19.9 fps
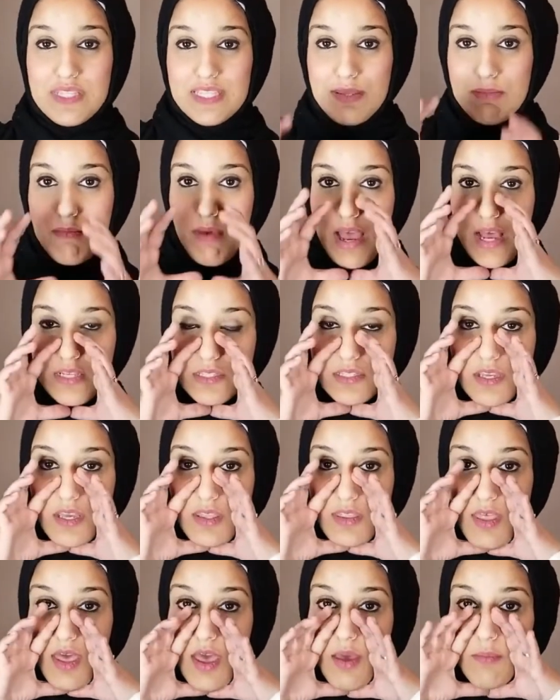it's a
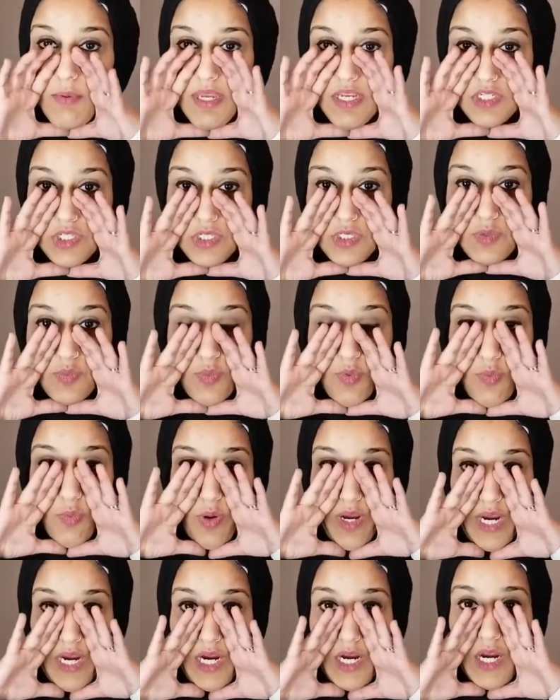mask that patients will
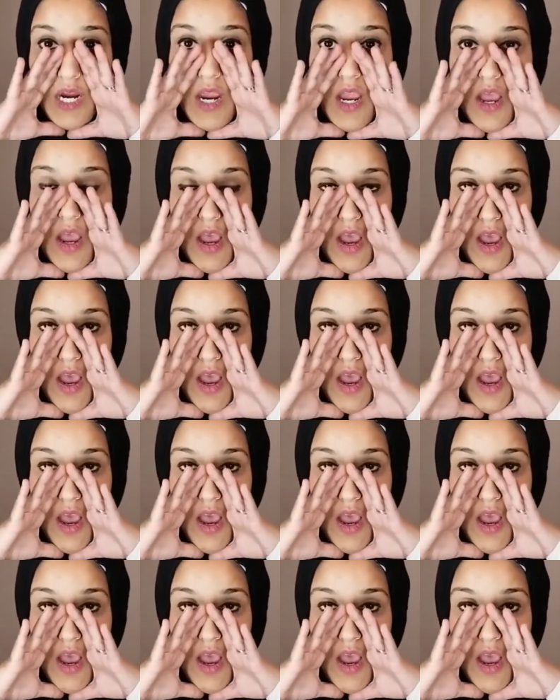wear.